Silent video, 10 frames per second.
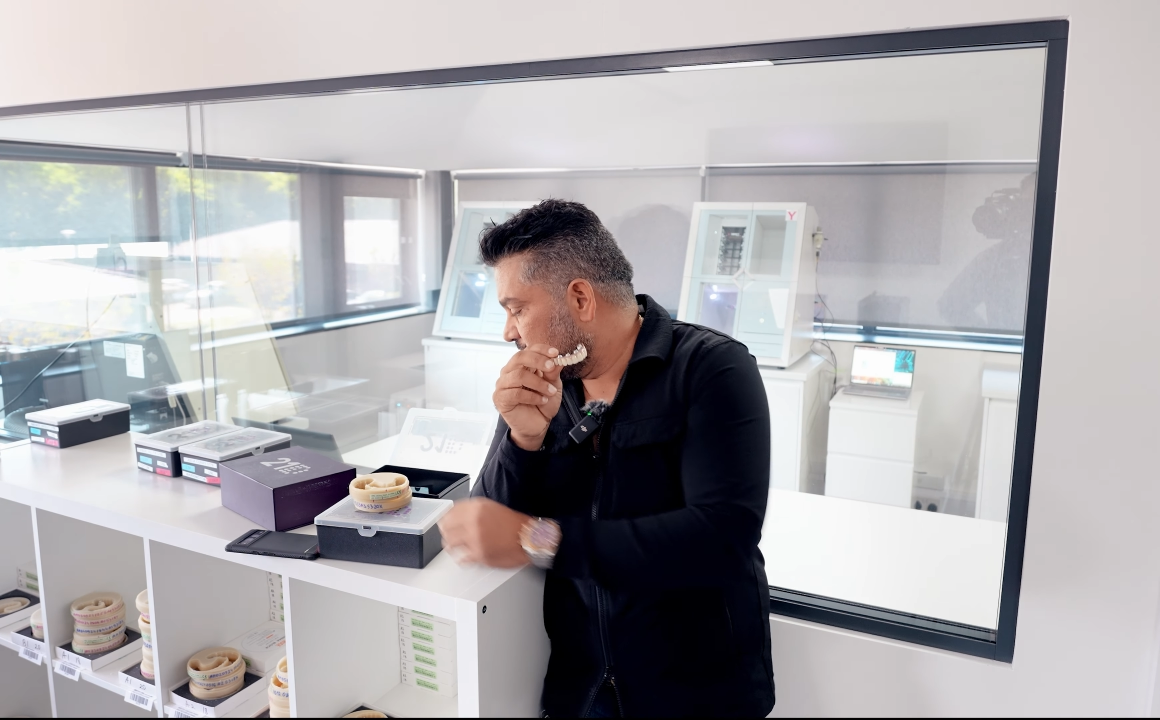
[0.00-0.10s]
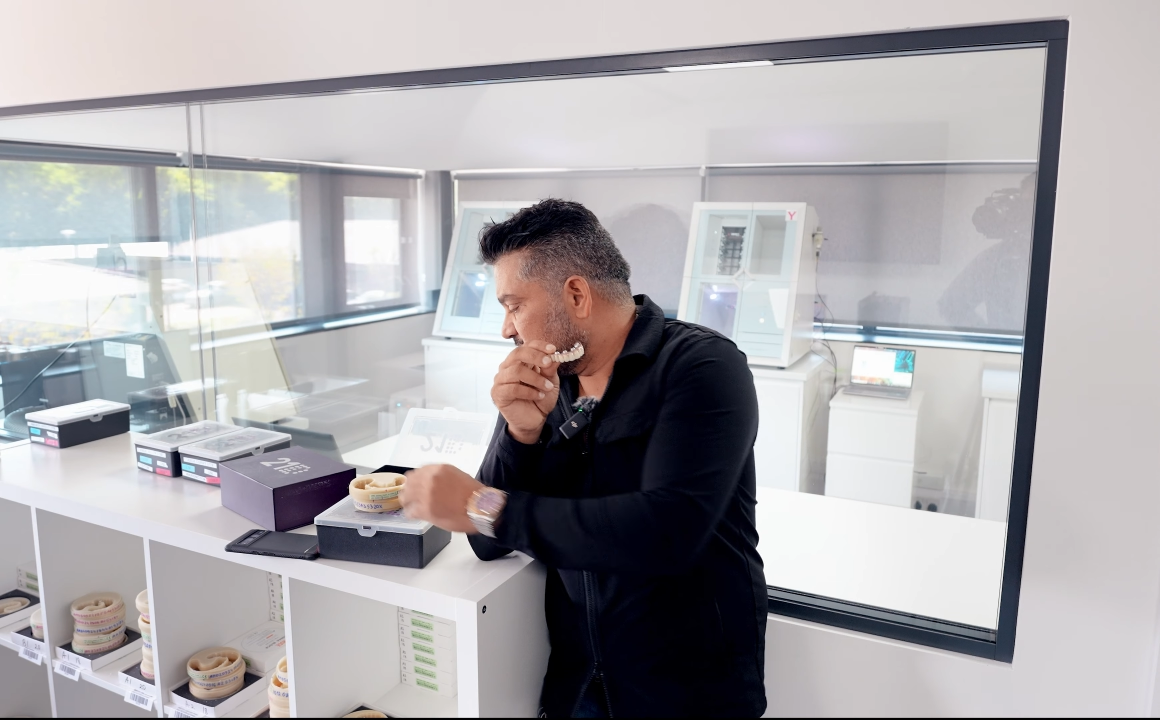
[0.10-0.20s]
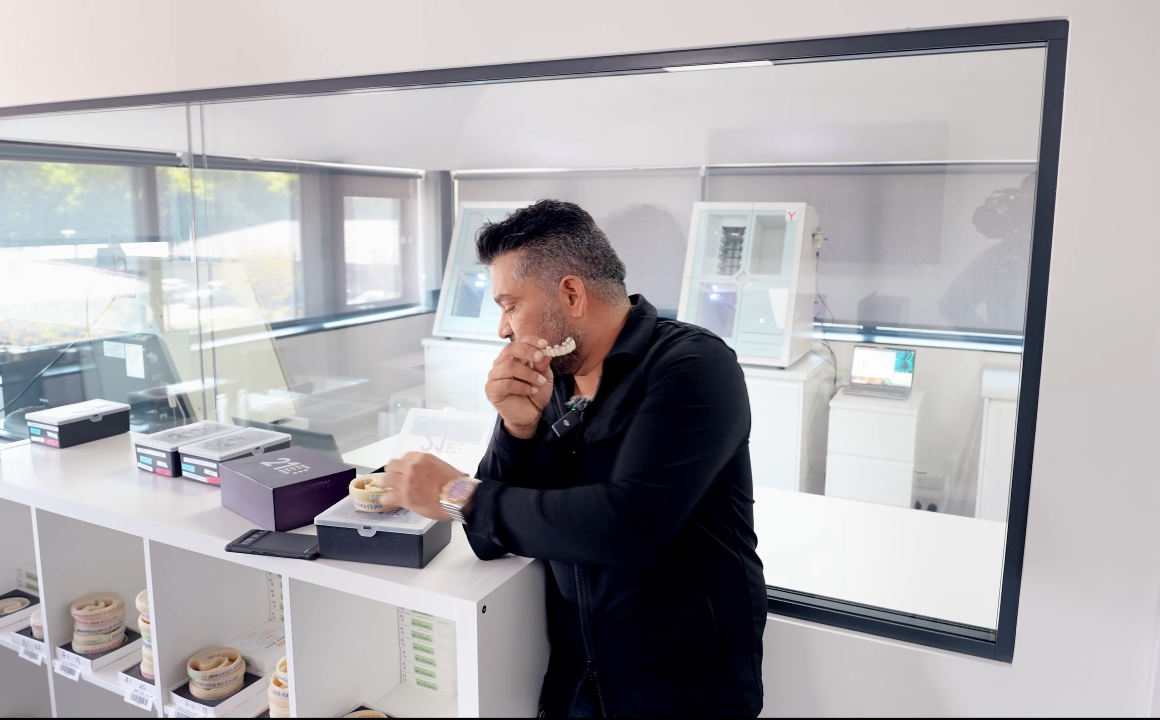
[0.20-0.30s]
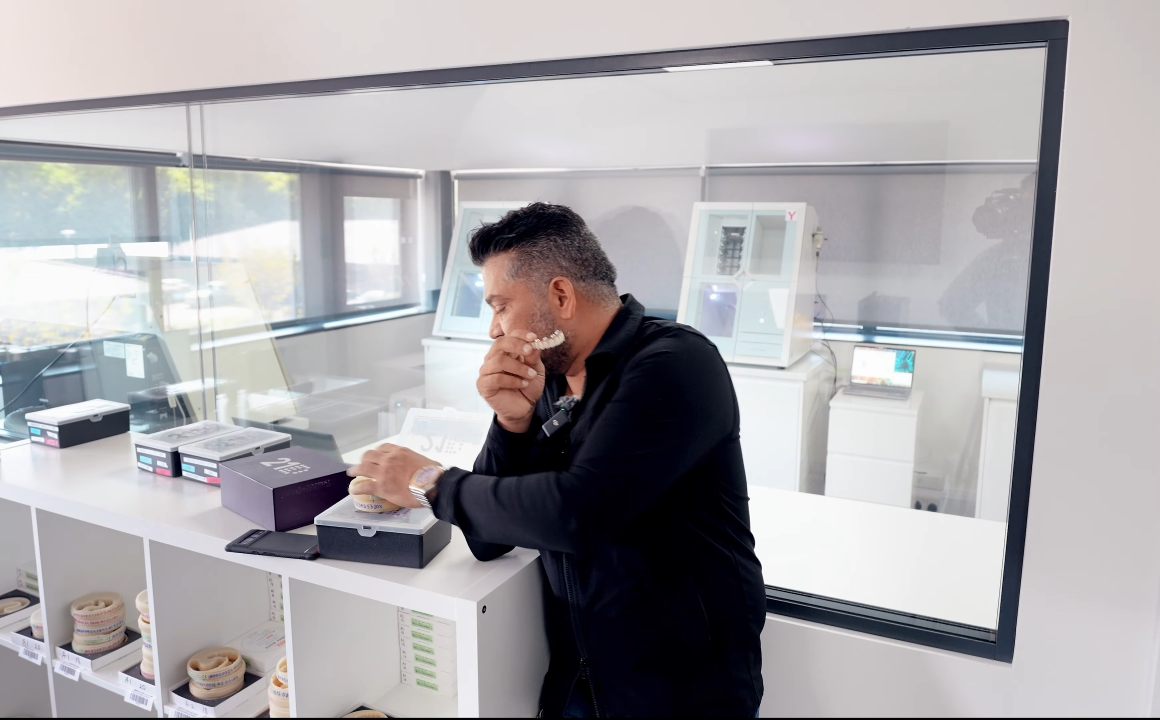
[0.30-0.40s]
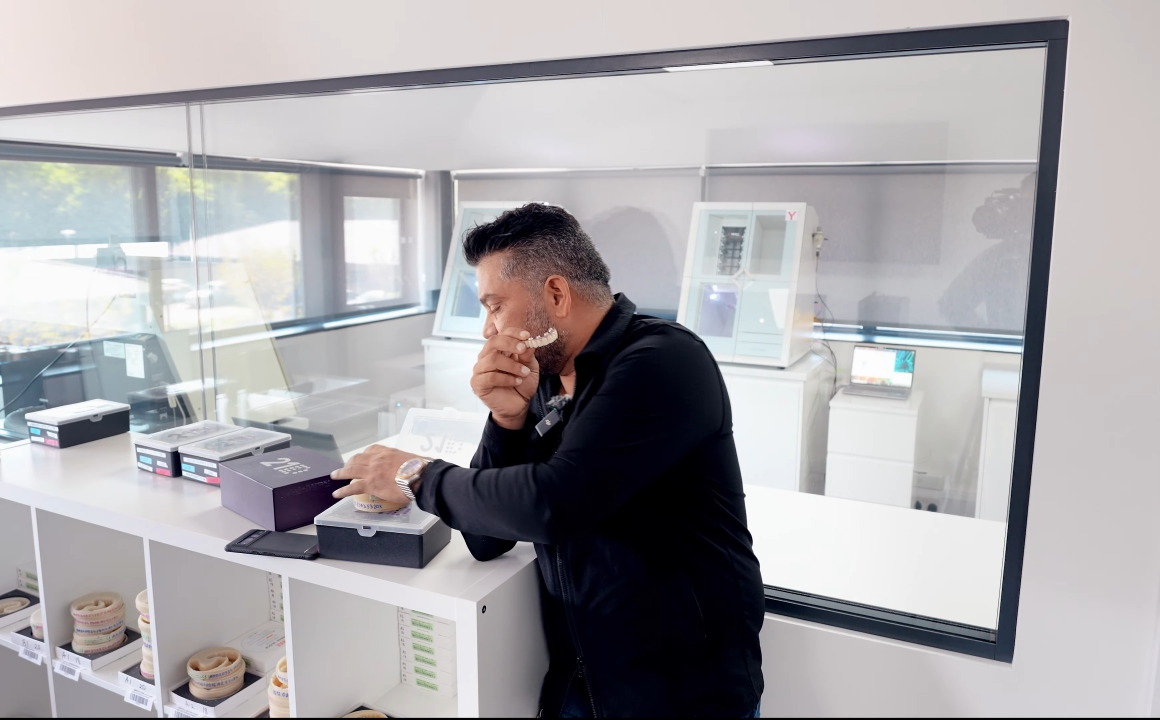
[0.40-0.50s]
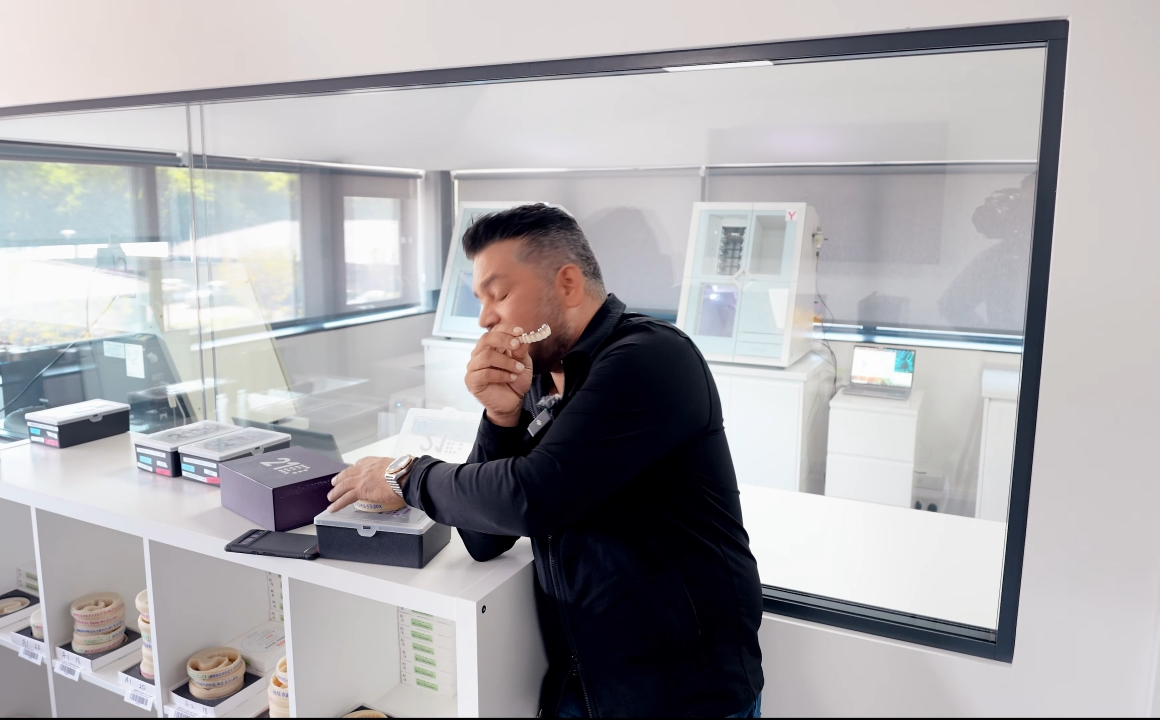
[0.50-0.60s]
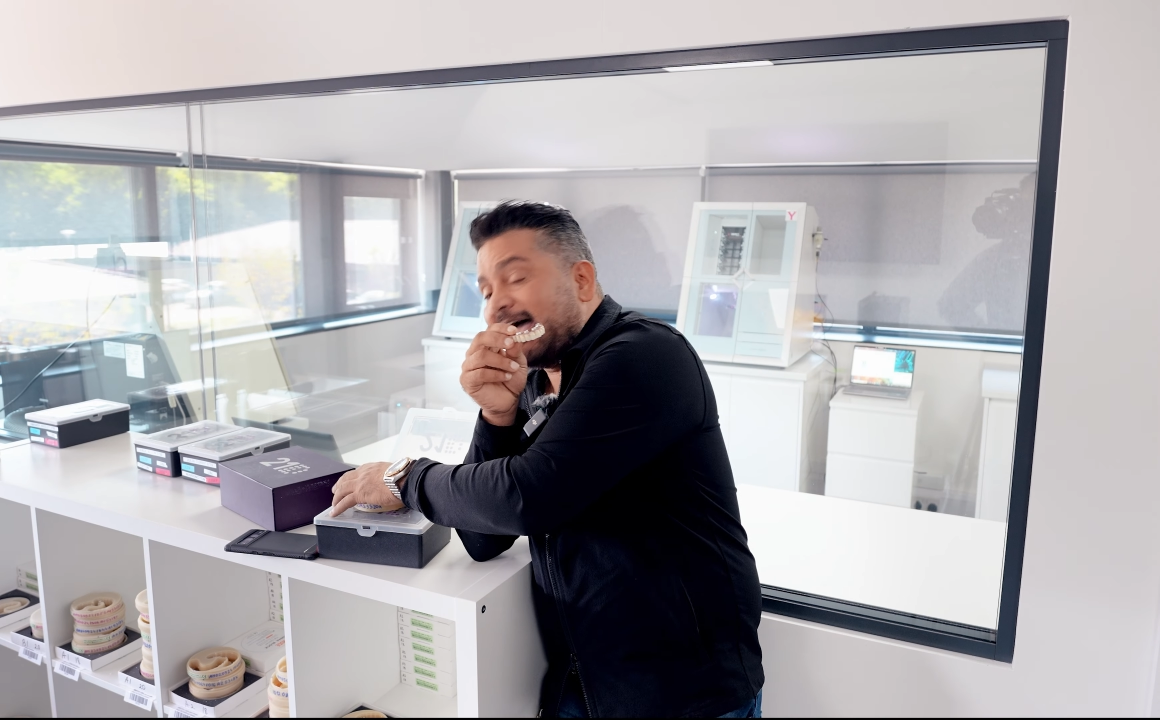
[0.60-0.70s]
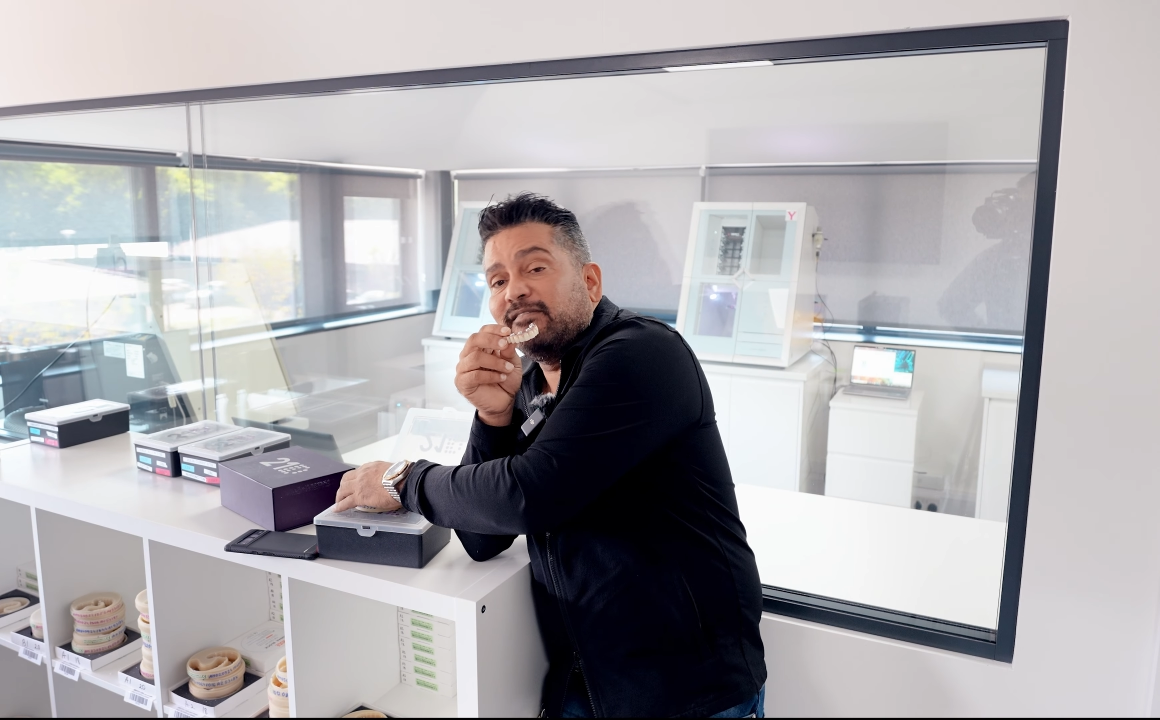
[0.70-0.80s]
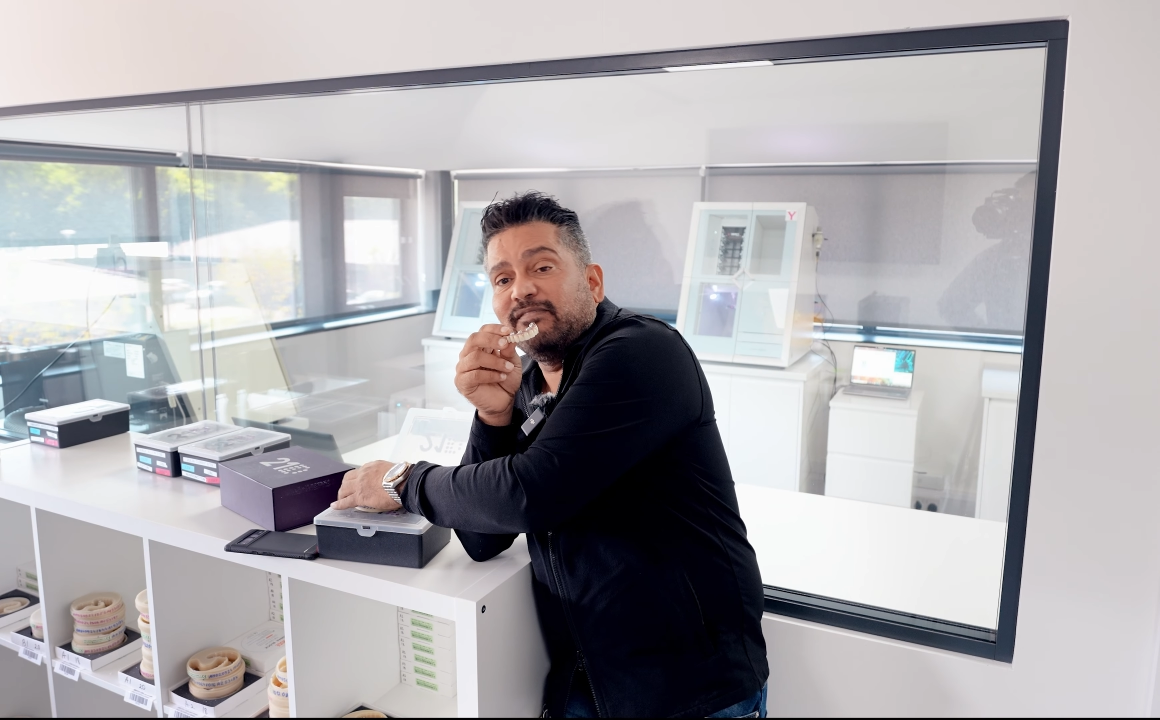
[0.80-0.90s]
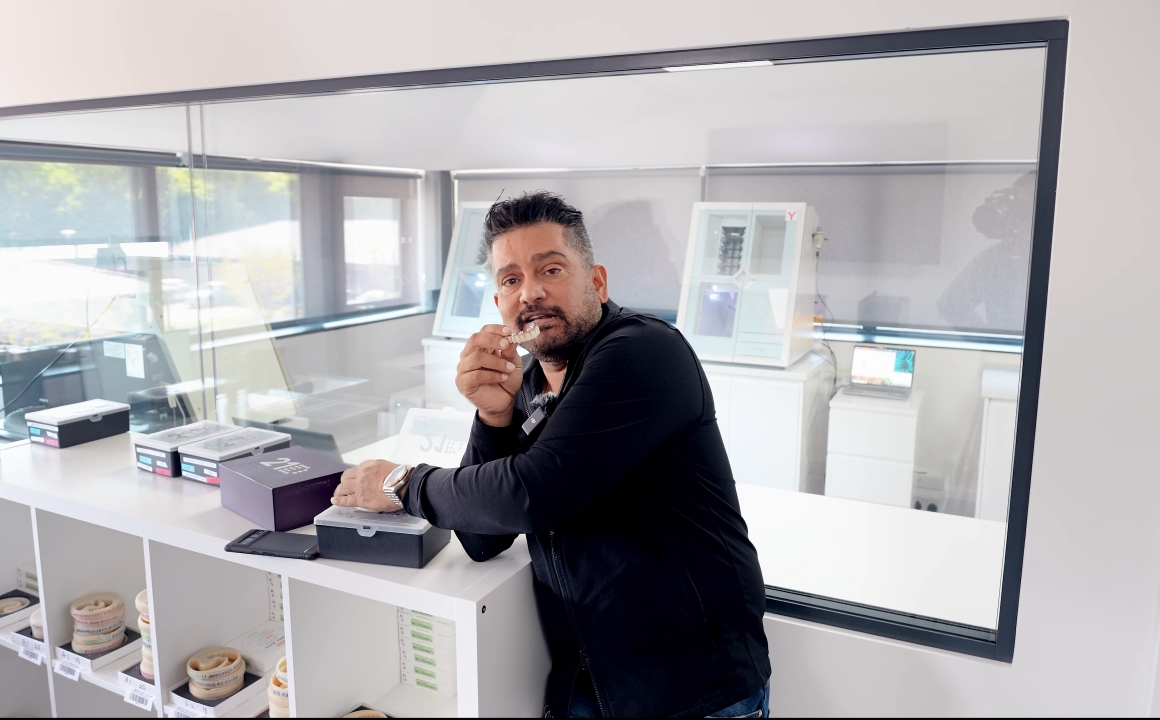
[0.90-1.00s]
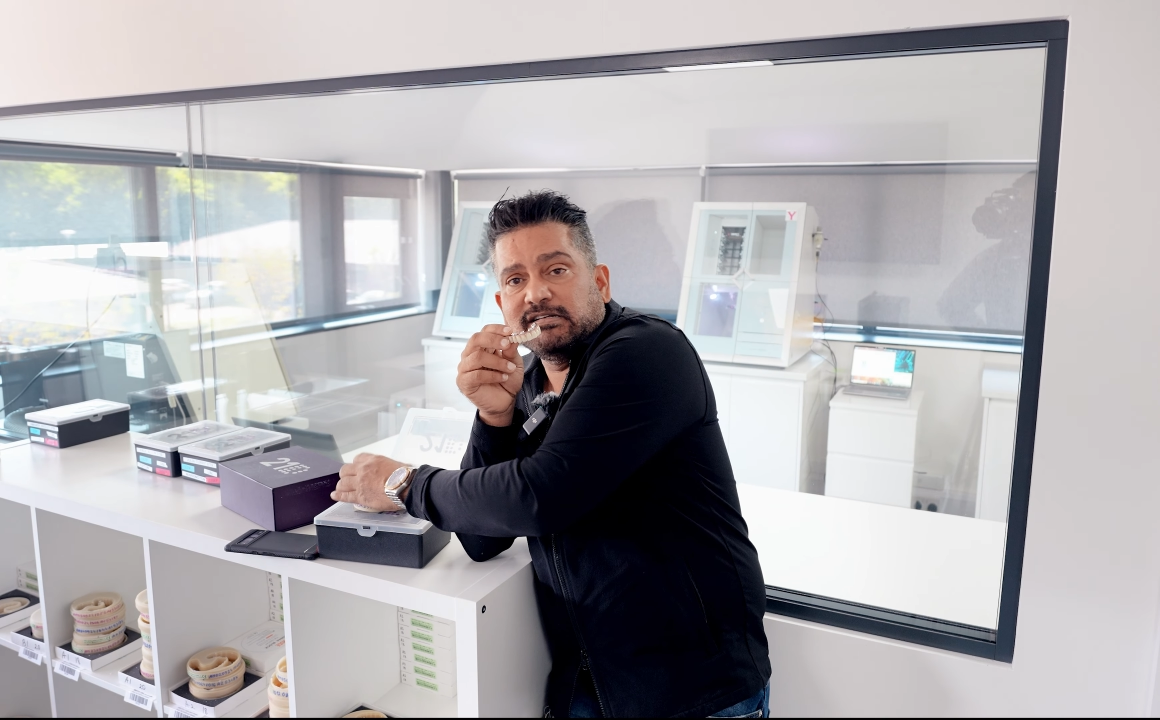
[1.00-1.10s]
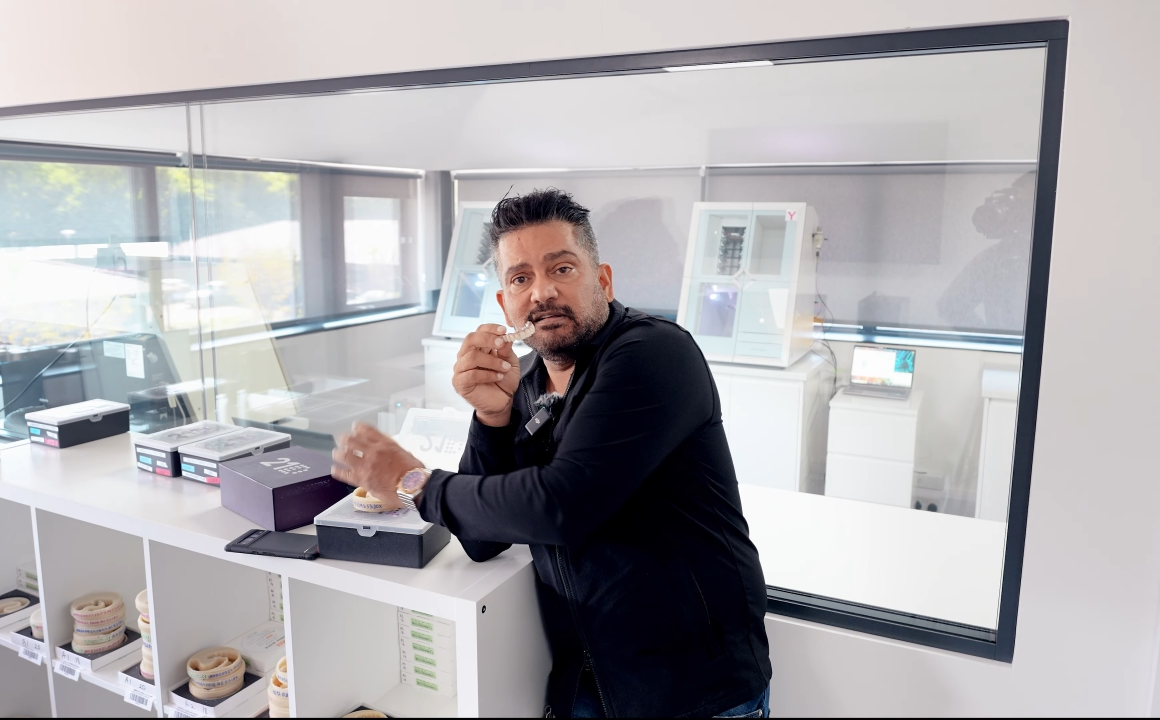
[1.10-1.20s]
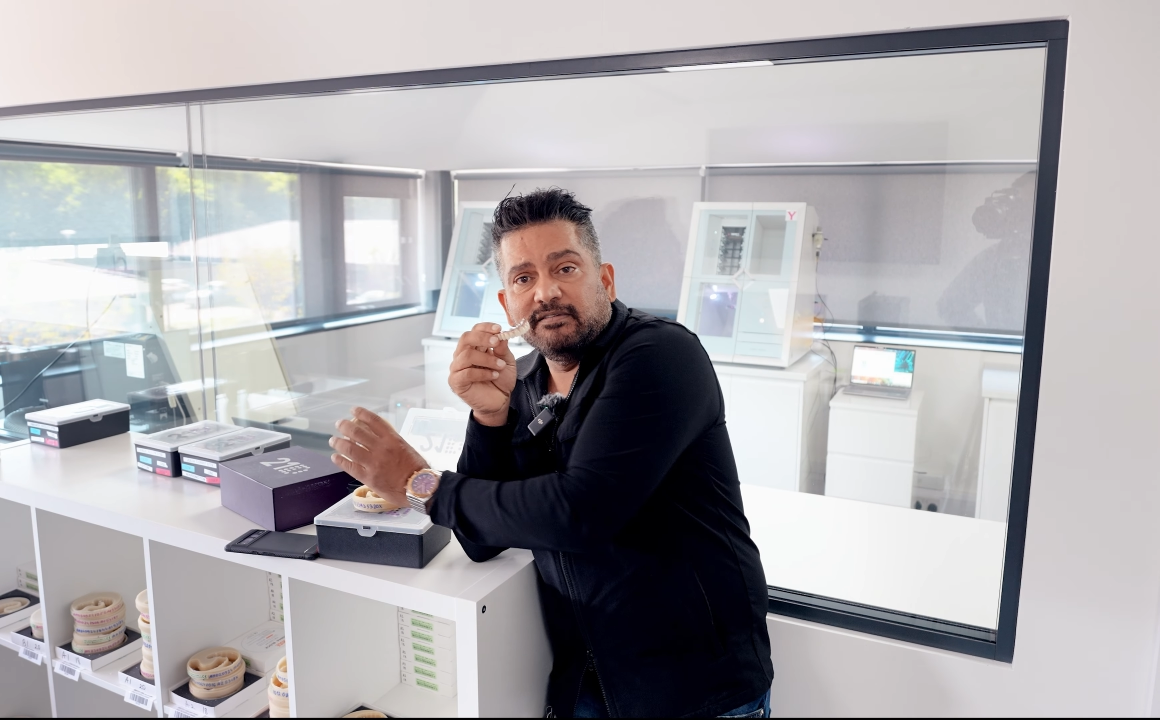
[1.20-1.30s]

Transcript: since the advent